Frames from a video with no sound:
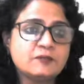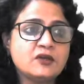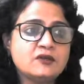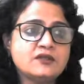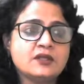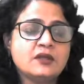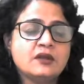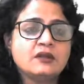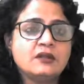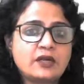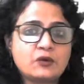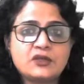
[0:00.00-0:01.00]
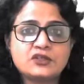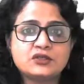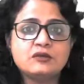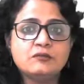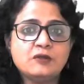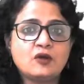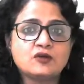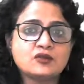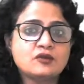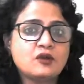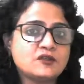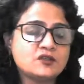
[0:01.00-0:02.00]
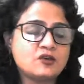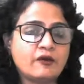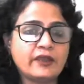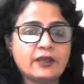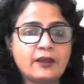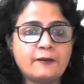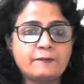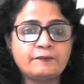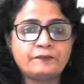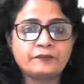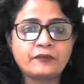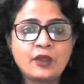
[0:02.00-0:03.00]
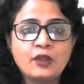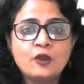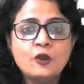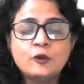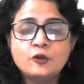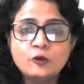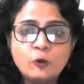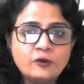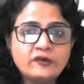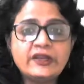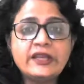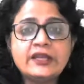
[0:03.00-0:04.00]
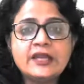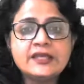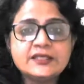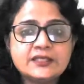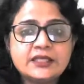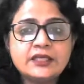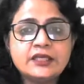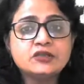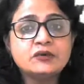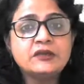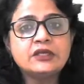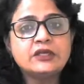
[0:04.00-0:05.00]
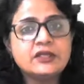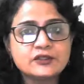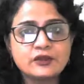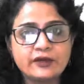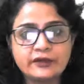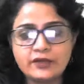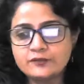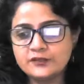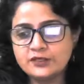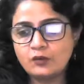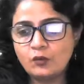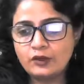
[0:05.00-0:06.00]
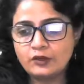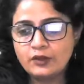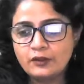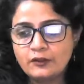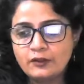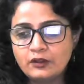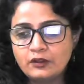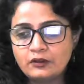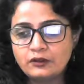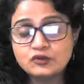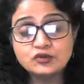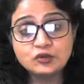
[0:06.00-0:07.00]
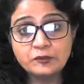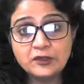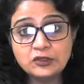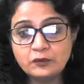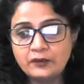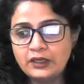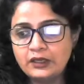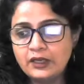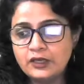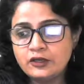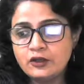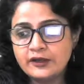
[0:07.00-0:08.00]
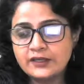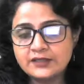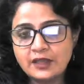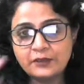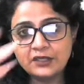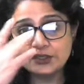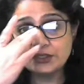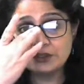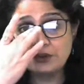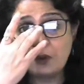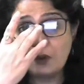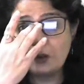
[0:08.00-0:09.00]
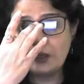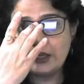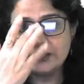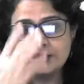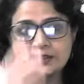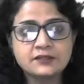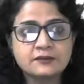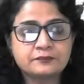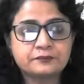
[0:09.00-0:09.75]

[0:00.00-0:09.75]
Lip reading: because that question belongs to your strong area. Don't read hastily to increase your attempts. Now, what you should be doing in your examination hall is